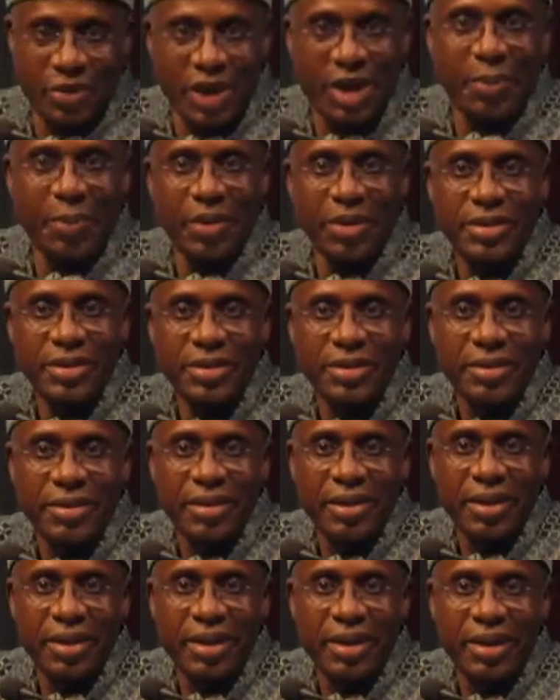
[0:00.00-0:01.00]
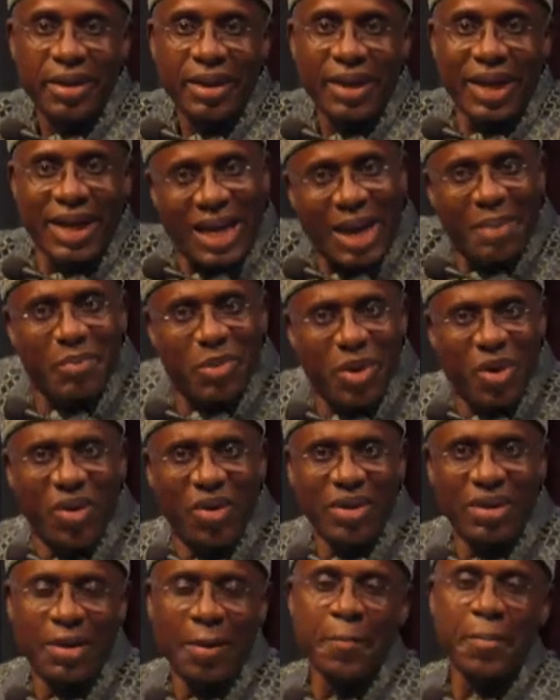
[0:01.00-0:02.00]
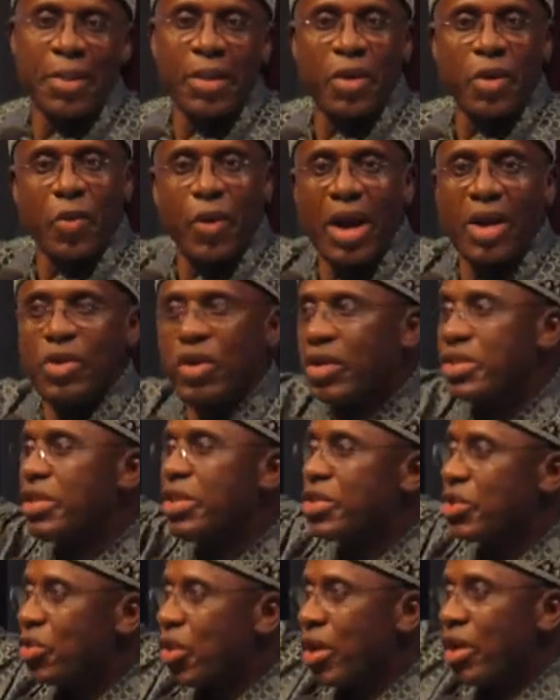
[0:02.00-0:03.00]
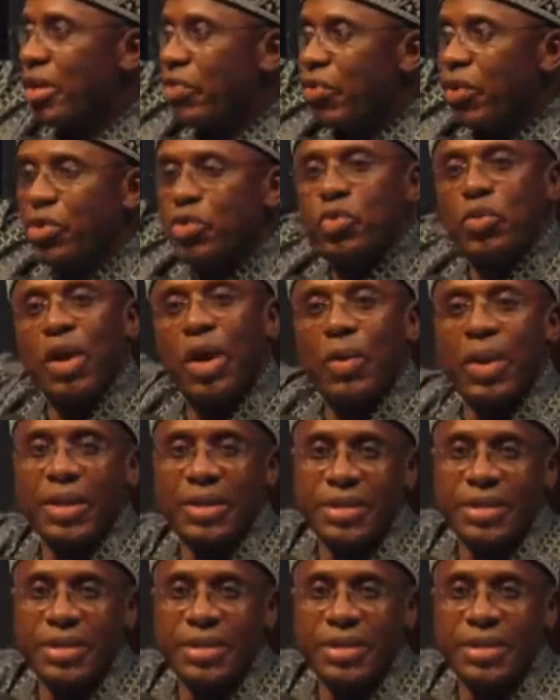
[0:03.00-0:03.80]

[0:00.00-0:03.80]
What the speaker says: you get the point? And I'm gone. While you are still struggling for 2